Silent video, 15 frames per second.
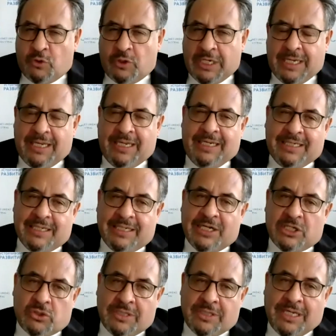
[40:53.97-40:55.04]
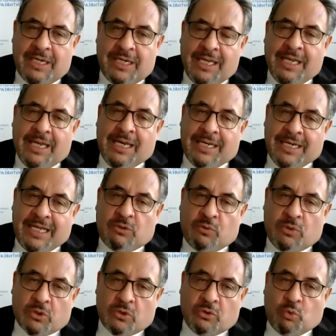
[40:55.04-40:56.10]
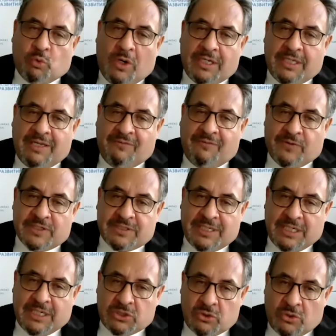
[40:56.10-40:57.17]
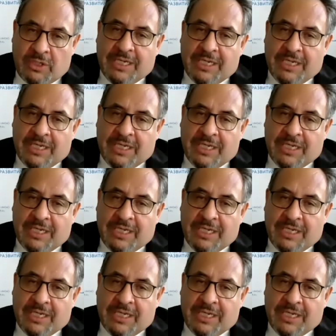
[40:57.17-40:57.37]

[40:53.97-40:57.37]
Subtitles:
the International Network on Quality Infrastructure,